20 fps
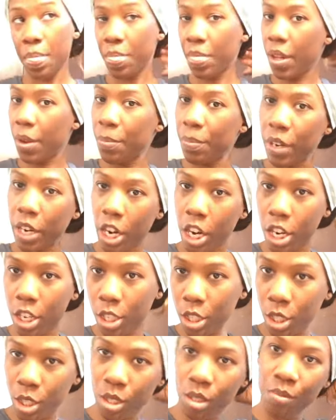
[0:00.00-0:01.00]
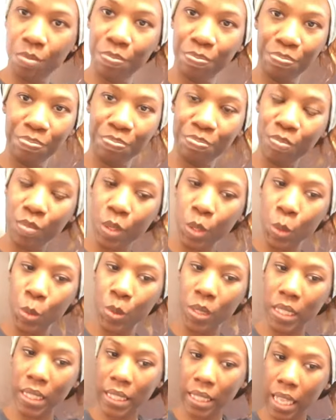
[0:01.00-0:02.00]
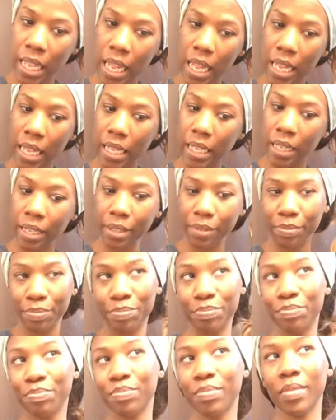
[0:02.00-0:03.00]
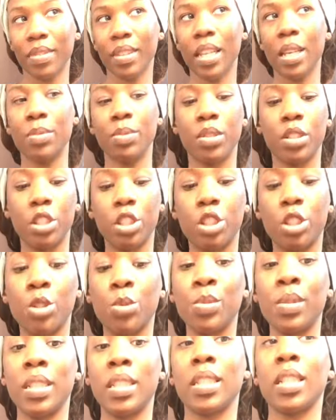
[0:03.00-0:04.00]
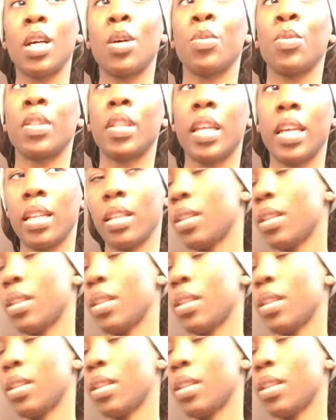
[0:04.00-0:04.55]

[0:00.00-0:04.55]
them curls was like, they was just doing its own thing.